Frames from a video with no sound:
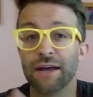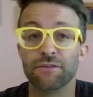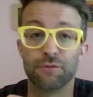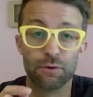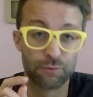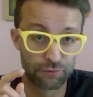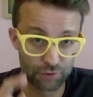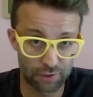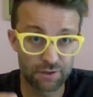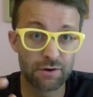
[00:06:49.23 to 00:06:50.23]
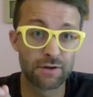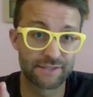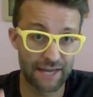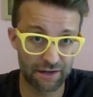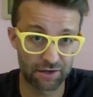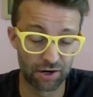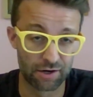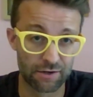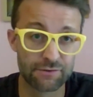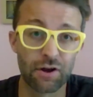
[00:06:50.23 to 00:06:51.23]
so certain tech
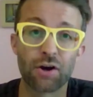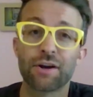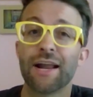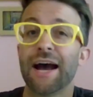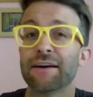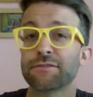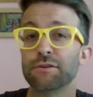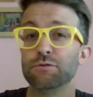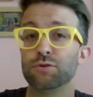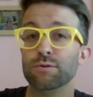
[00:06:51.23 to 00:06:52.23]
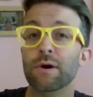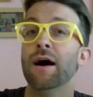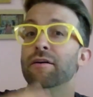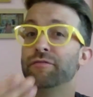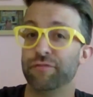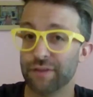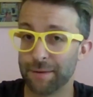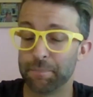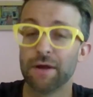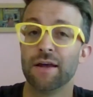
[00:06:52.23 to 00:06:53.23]
cards are going to ask you to
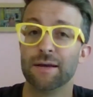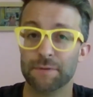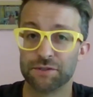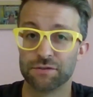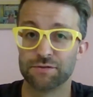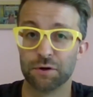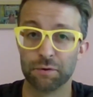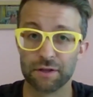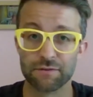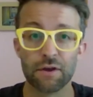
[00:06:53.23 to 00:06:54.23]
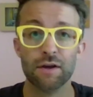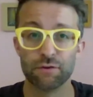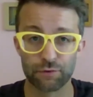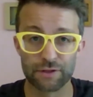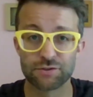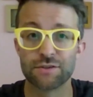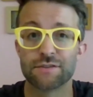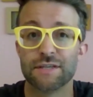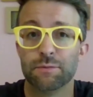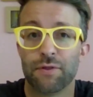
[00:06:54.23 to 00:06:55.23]
flip emissions tokens. So let's just
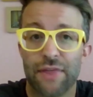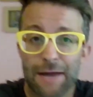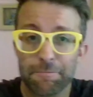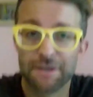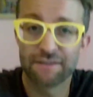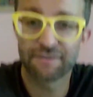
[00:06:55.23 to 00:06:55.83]
see what that means